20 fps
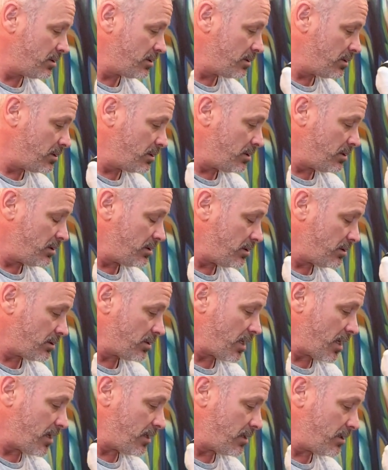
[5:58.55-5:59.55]
Yeah,
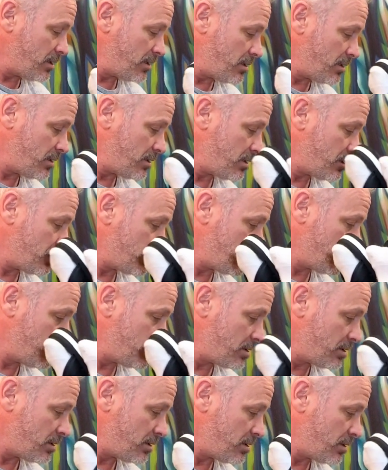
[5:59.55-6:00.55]
okay. um, I just
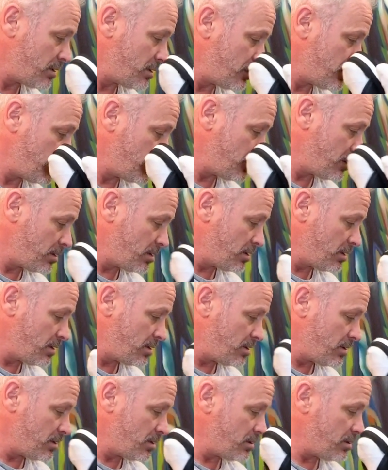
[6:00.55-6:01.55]
don't feel like it
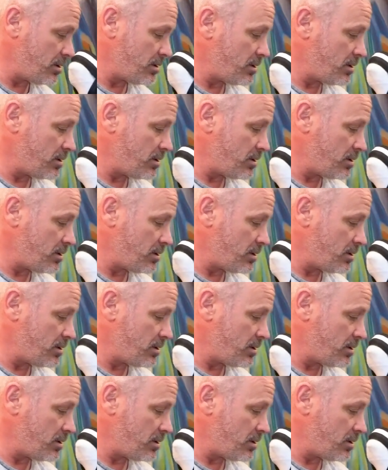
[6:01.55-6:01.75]
is